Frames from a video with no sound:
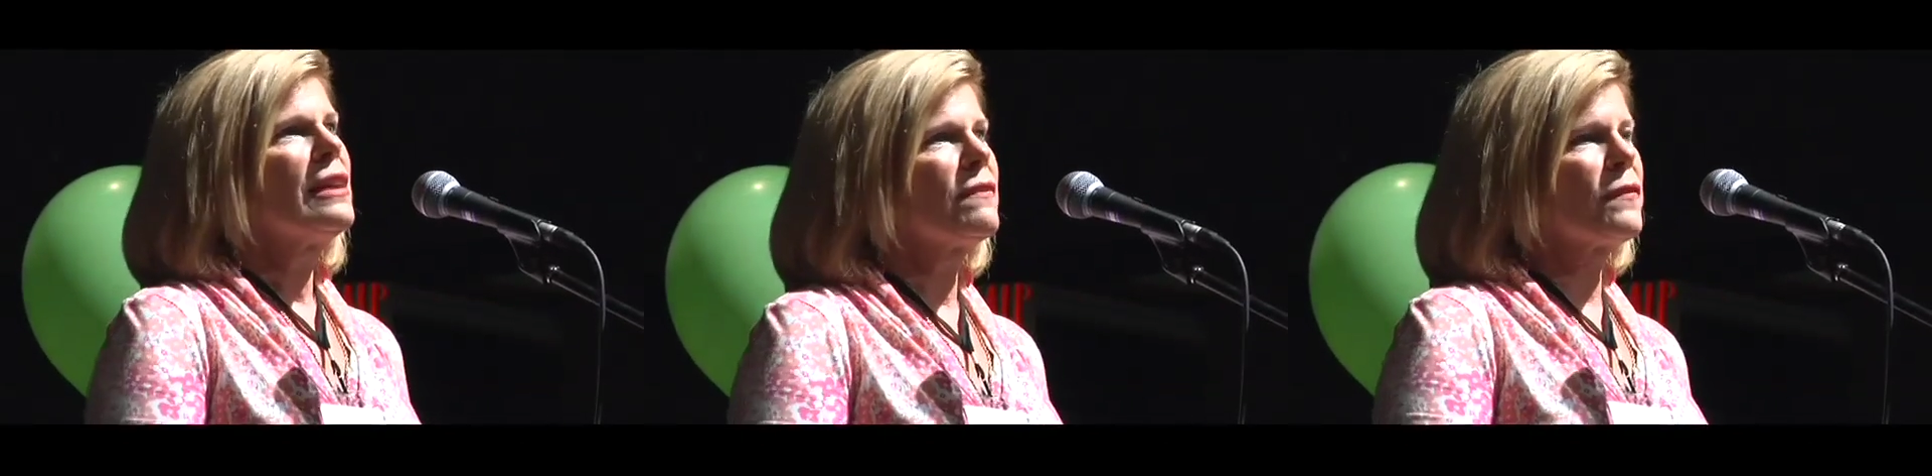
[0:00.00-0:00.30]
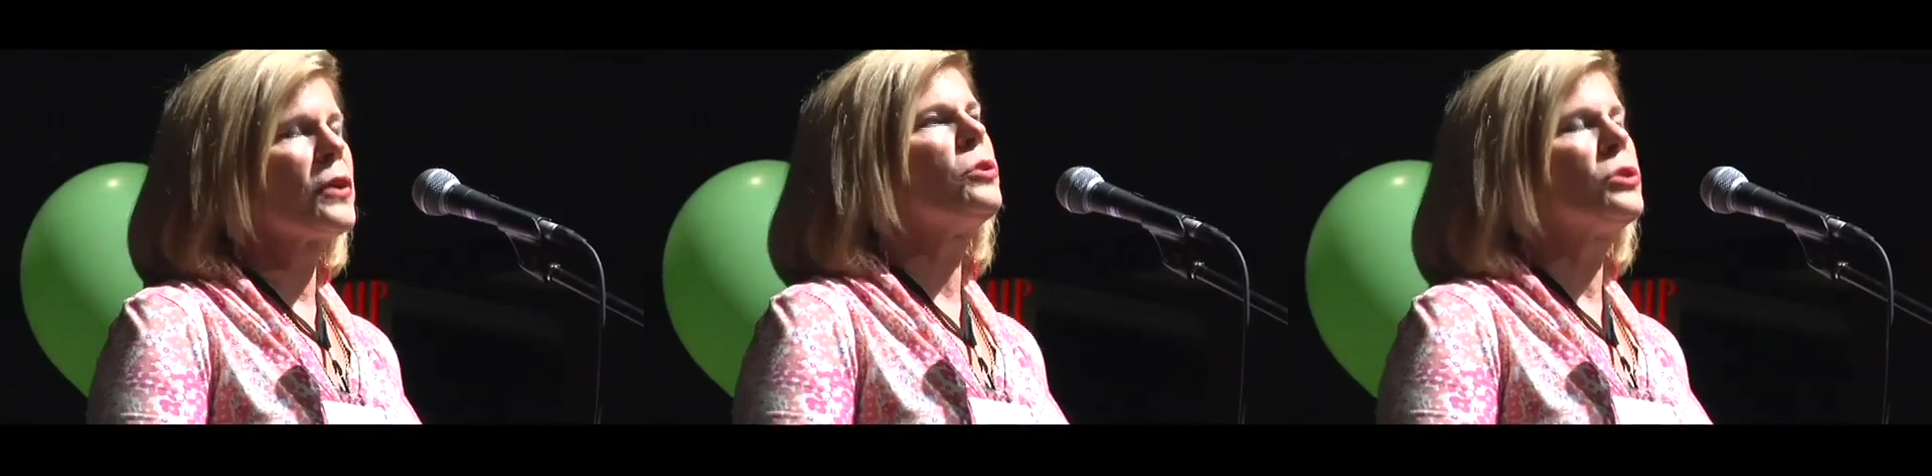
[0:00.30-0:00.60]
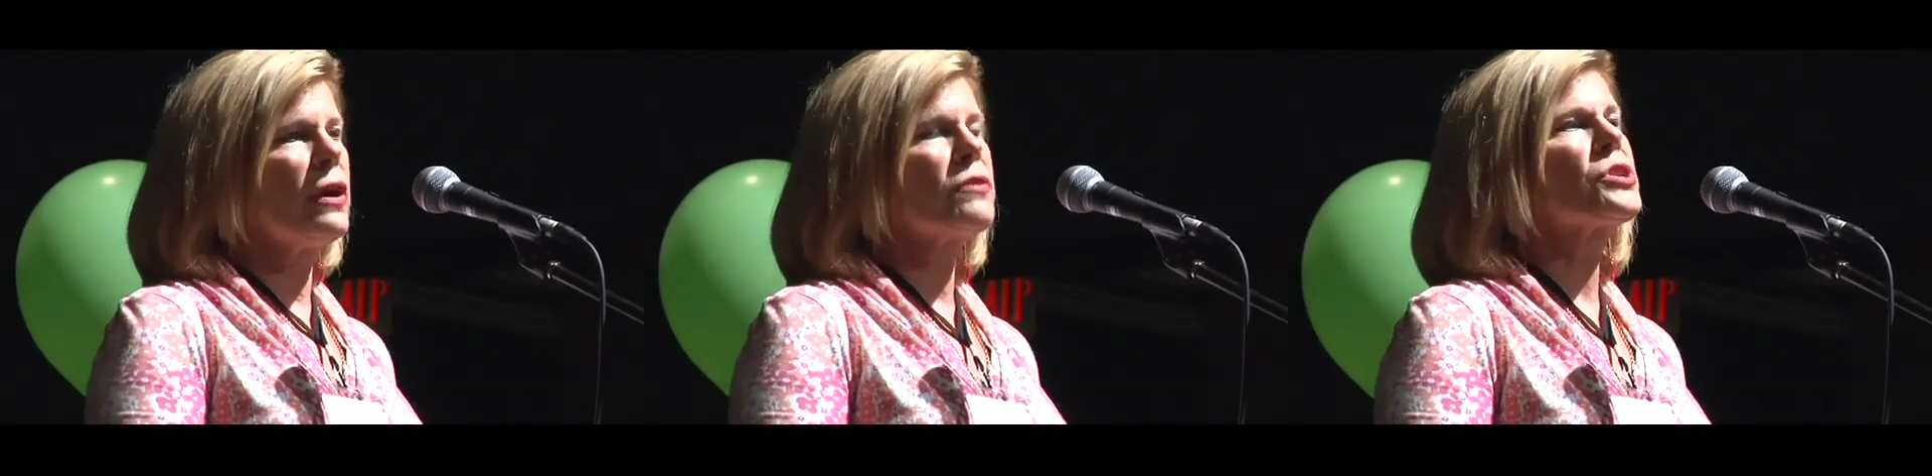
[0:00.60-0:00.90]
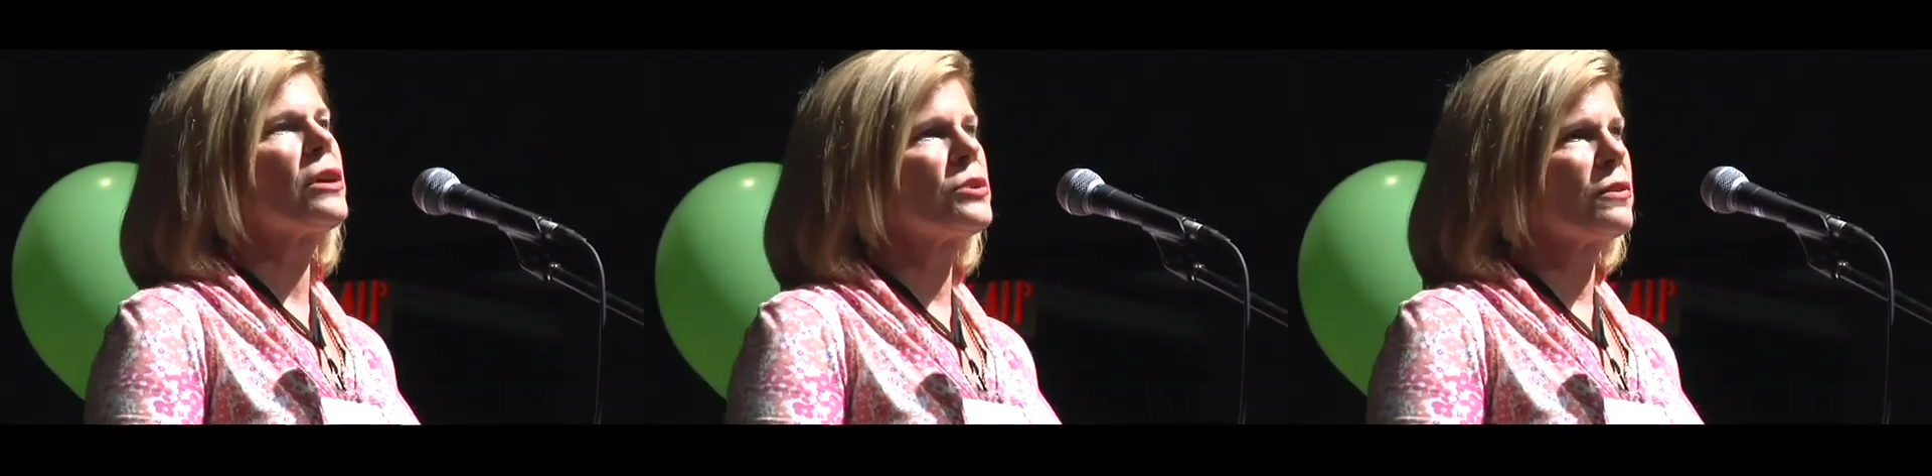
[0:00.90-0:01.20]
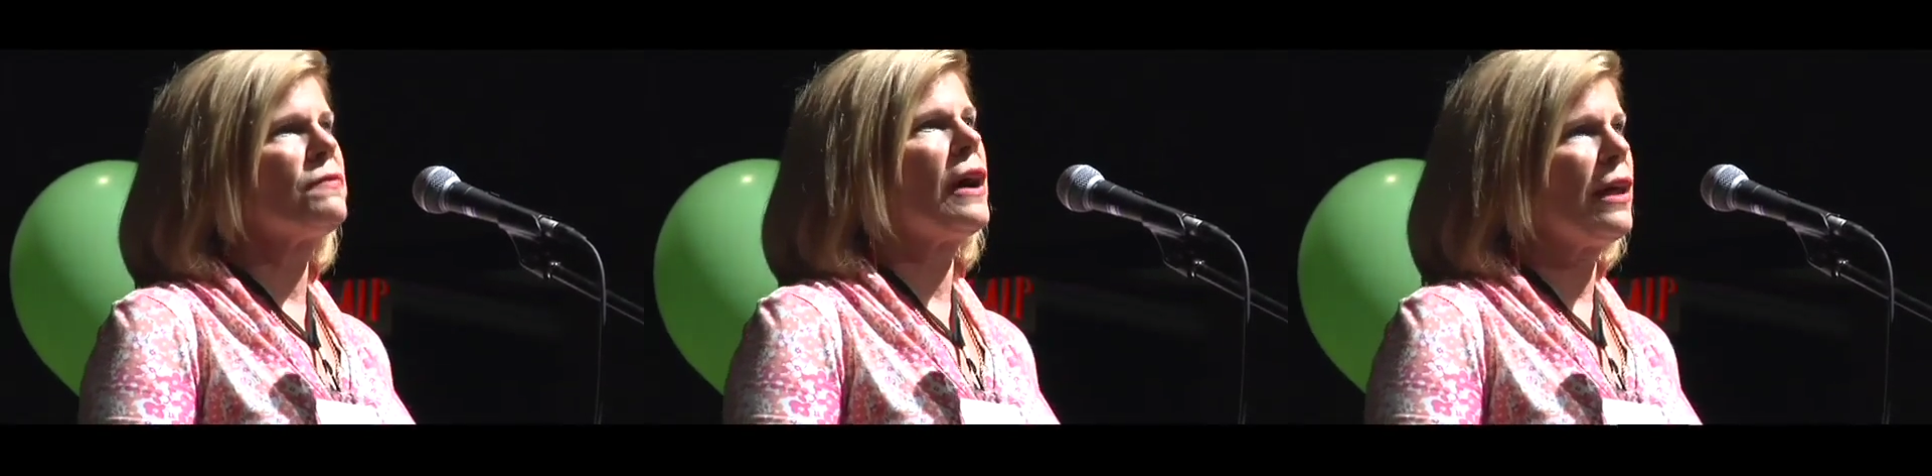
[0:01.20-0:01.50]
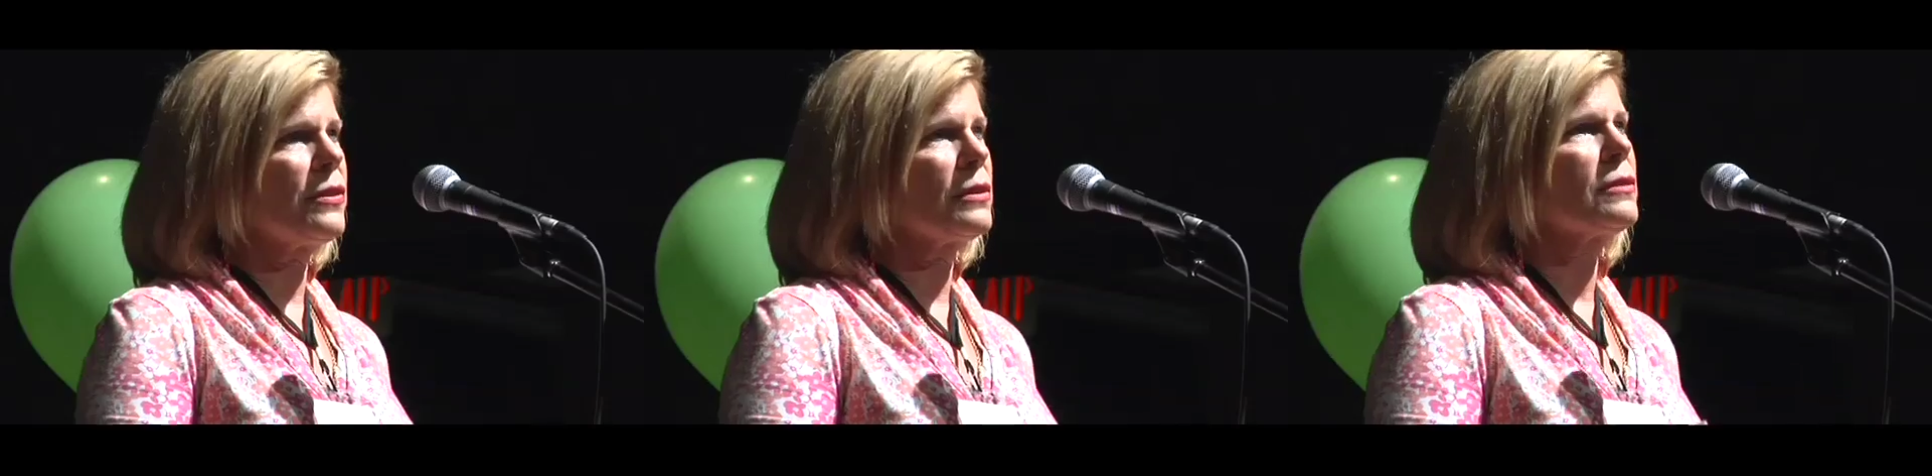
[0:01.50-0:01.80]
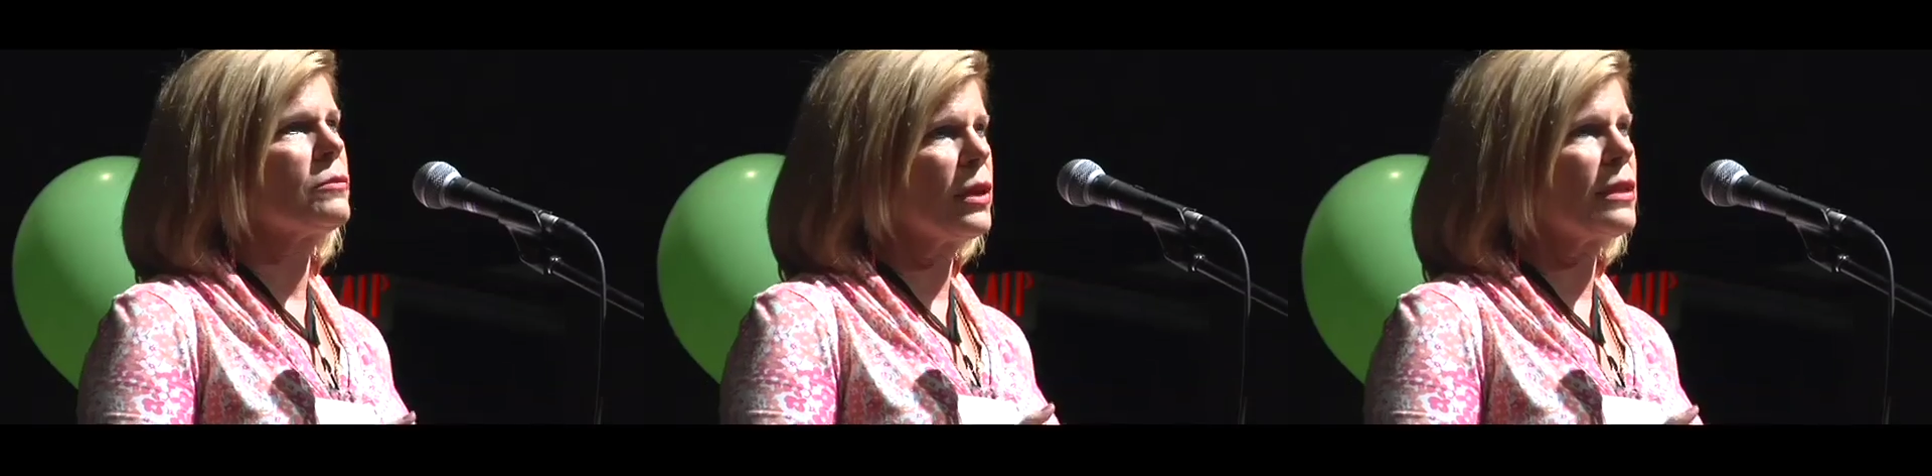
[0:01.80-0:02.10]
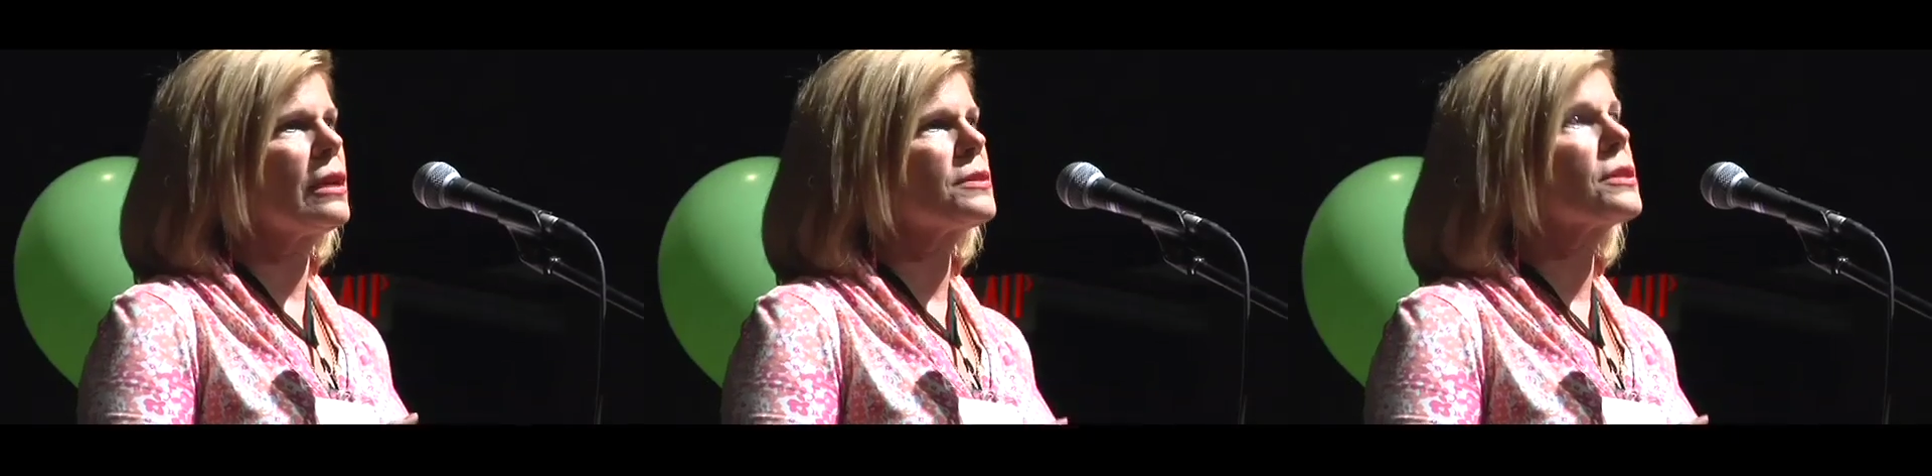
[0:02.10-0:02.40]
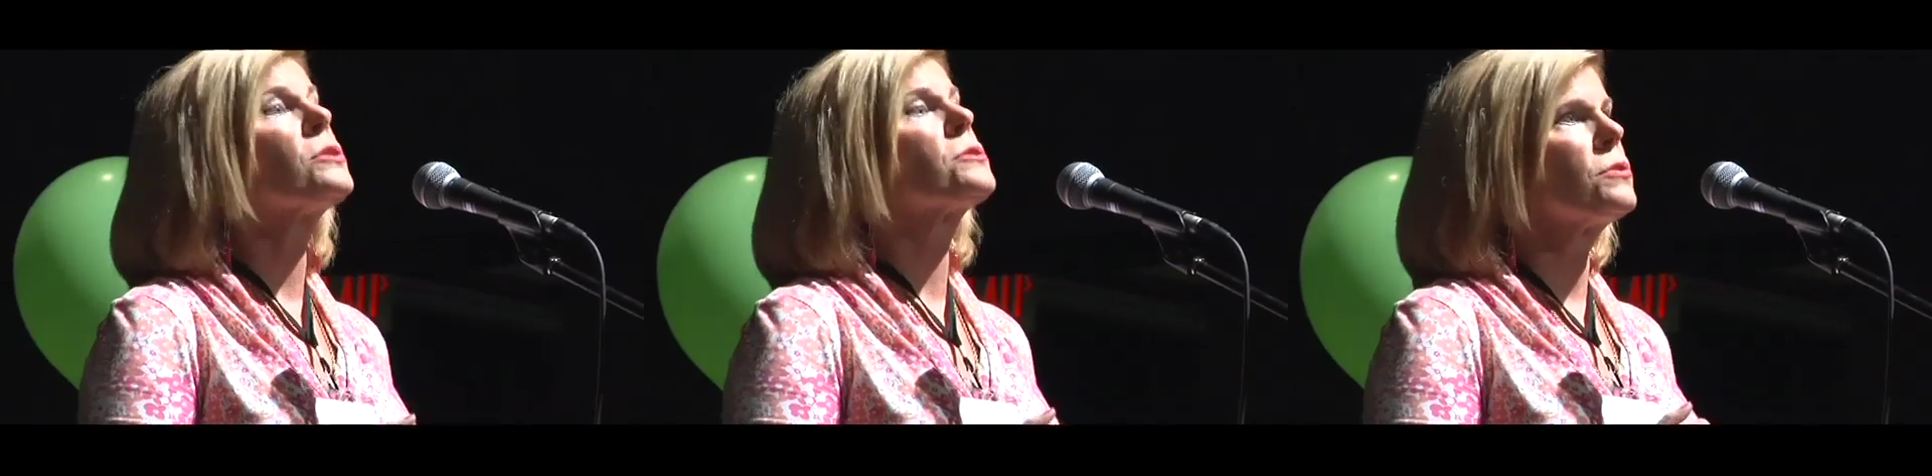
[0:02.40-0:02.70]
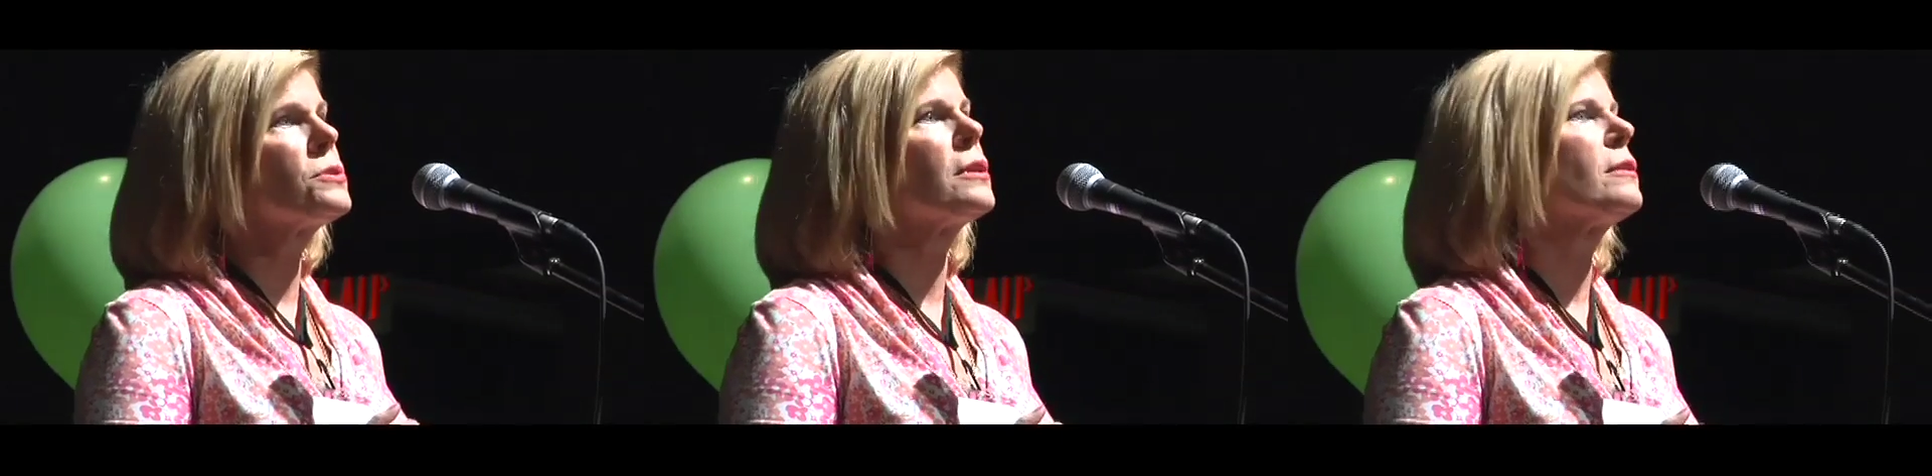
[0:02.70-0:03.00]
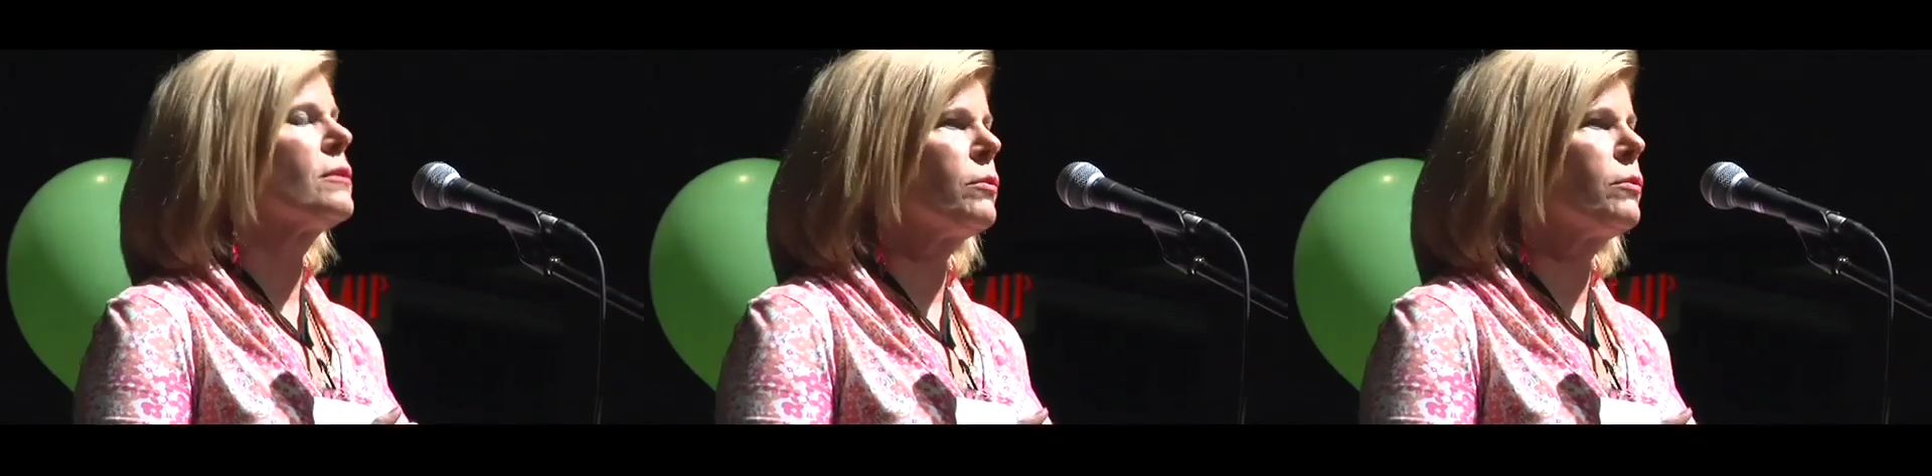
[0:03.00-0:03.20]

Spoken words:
and for you to have shared your father with us, and Susan,